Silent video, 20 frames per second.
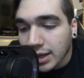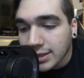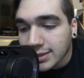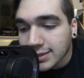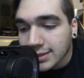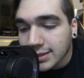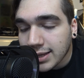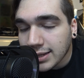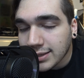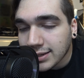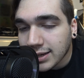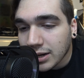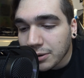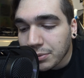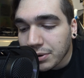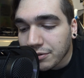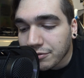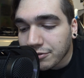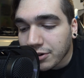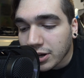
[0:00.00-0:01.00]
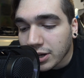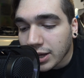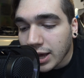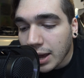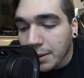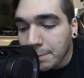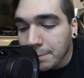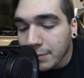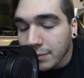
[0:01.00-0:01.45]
That's gonna be a fun game.